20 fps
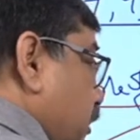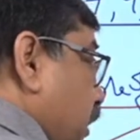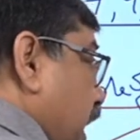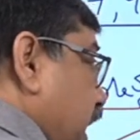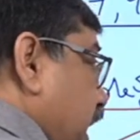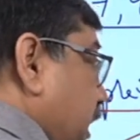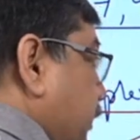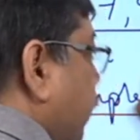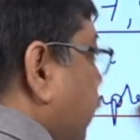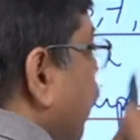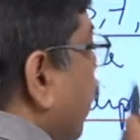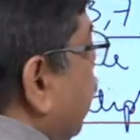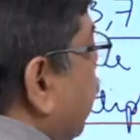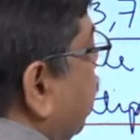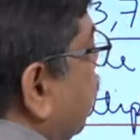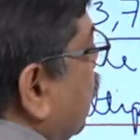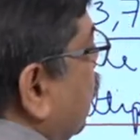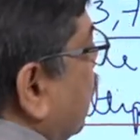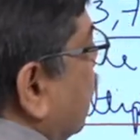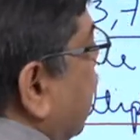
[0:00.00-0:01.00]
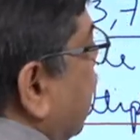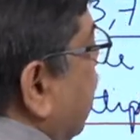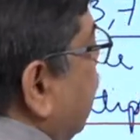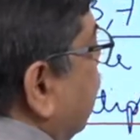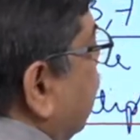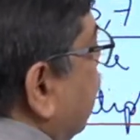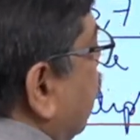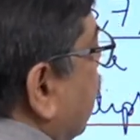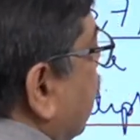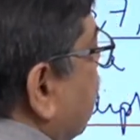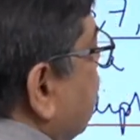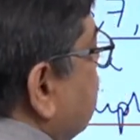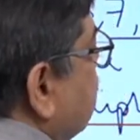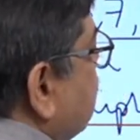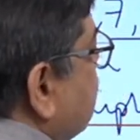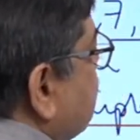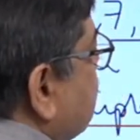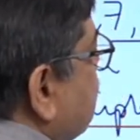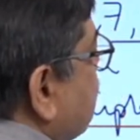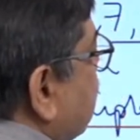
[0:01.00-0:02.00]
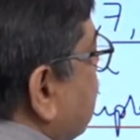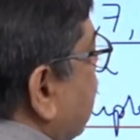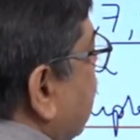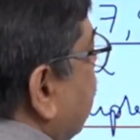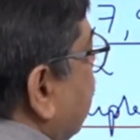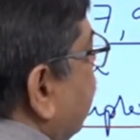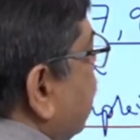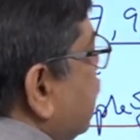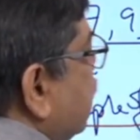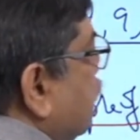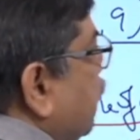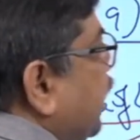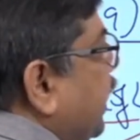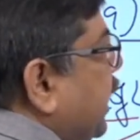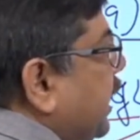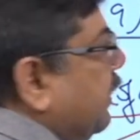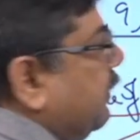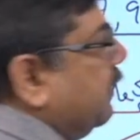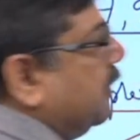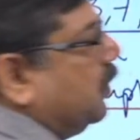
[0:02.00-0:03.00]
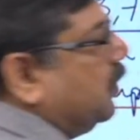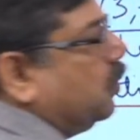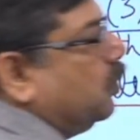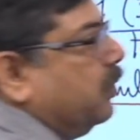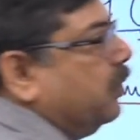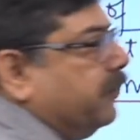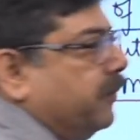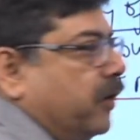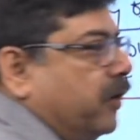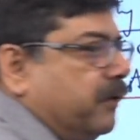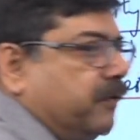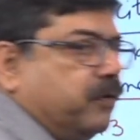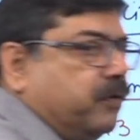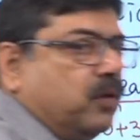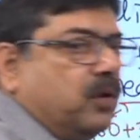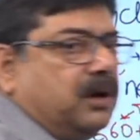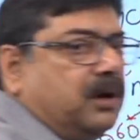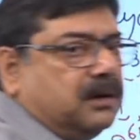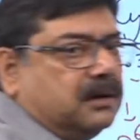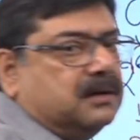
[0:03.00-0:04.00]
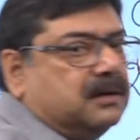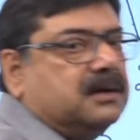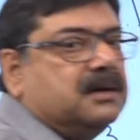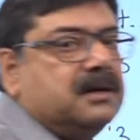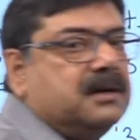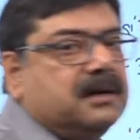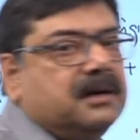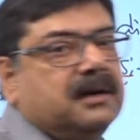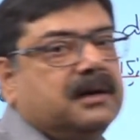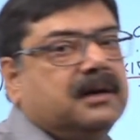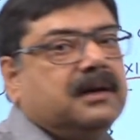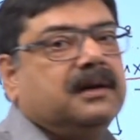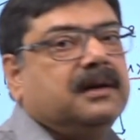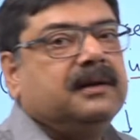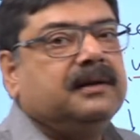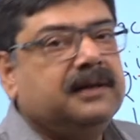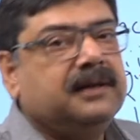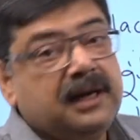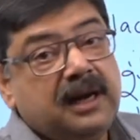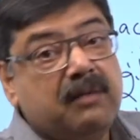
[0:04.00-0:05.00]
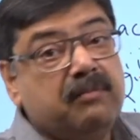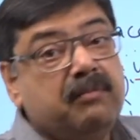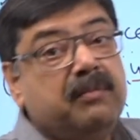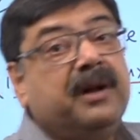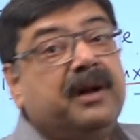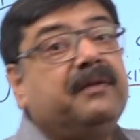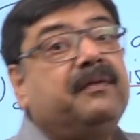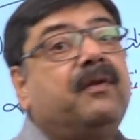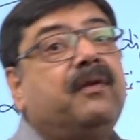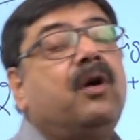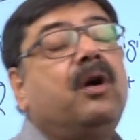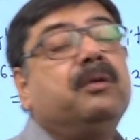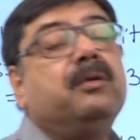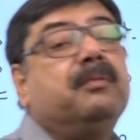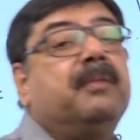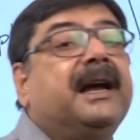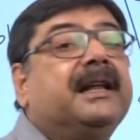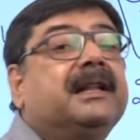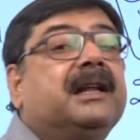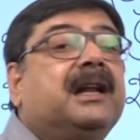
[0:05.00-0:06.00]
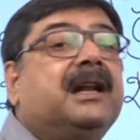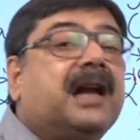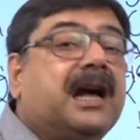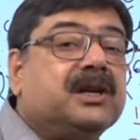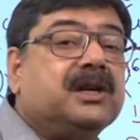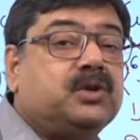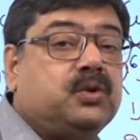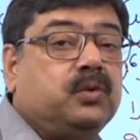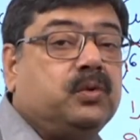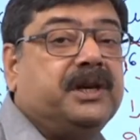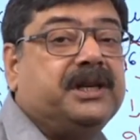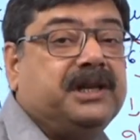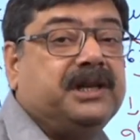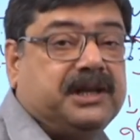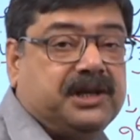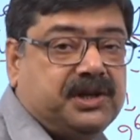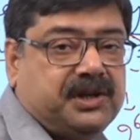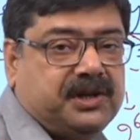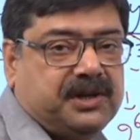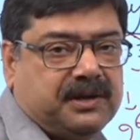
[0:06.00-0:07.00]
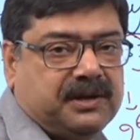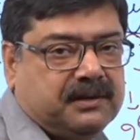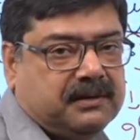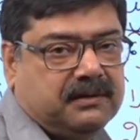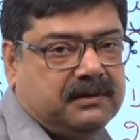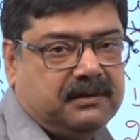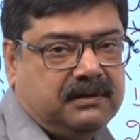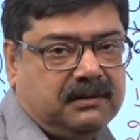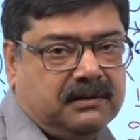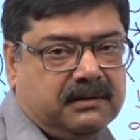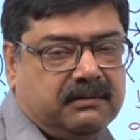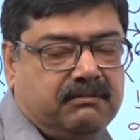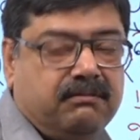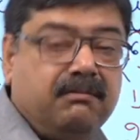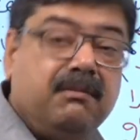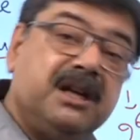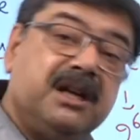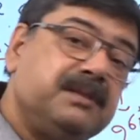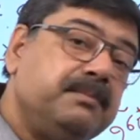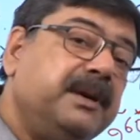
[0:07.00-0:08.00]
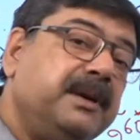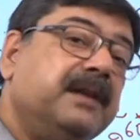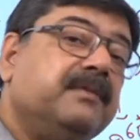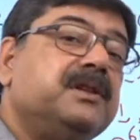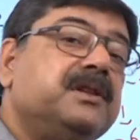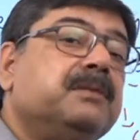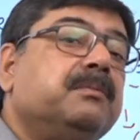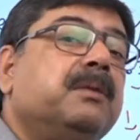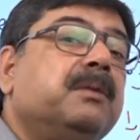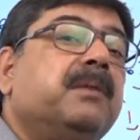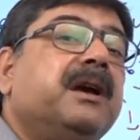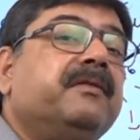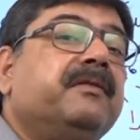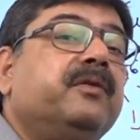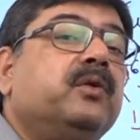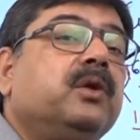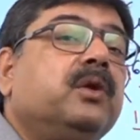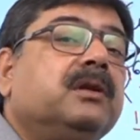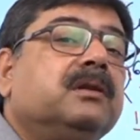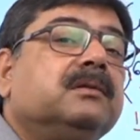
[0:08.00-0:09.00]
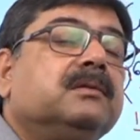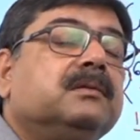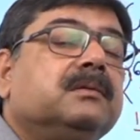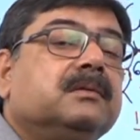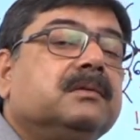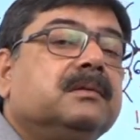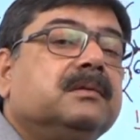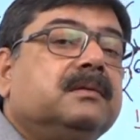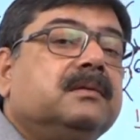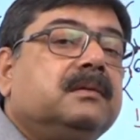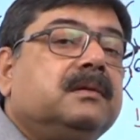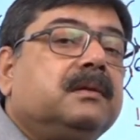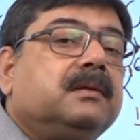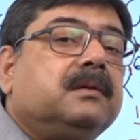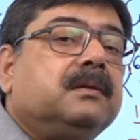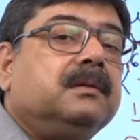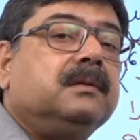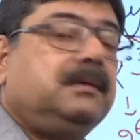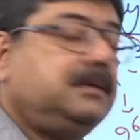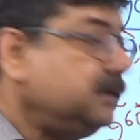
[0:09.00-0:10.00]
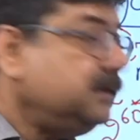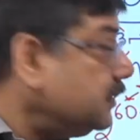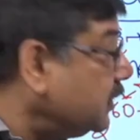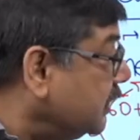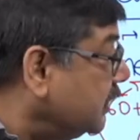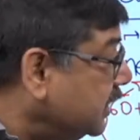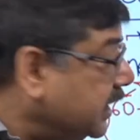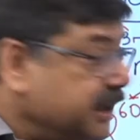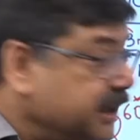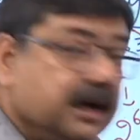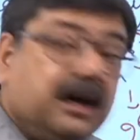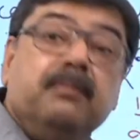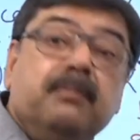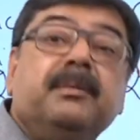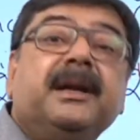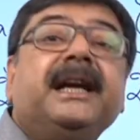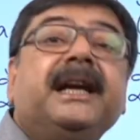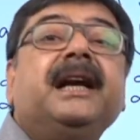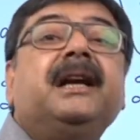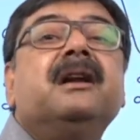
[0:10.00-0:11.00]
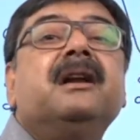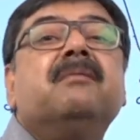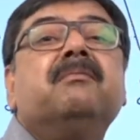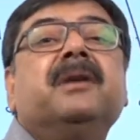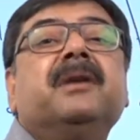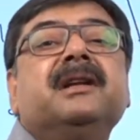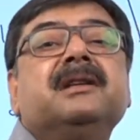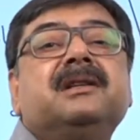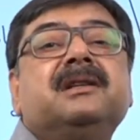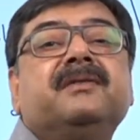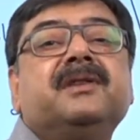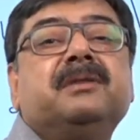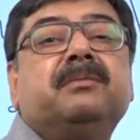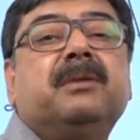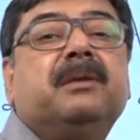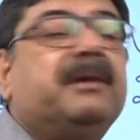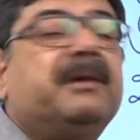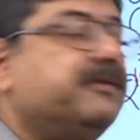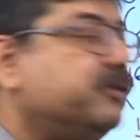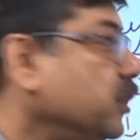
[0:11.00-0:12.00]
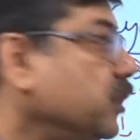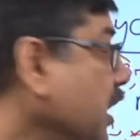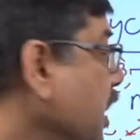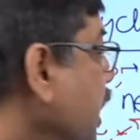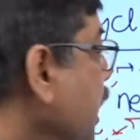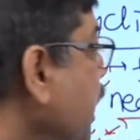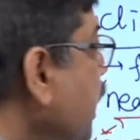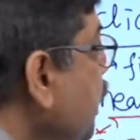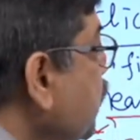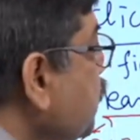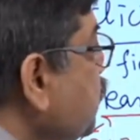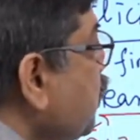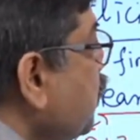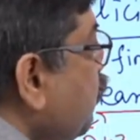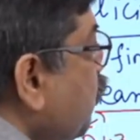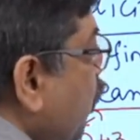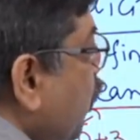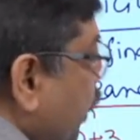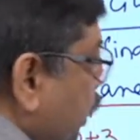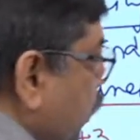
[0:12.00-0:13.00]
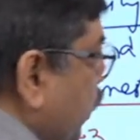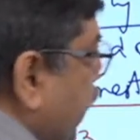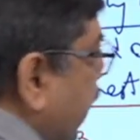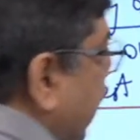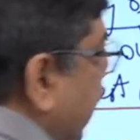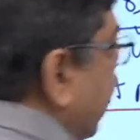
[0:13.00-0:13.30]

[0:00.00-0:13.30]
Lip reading: multiple of 4. And what is the divisibility rule for 4? The number found by the last 2 digits must be divisible by 4. Then the complete number is divisible by 4. So what you get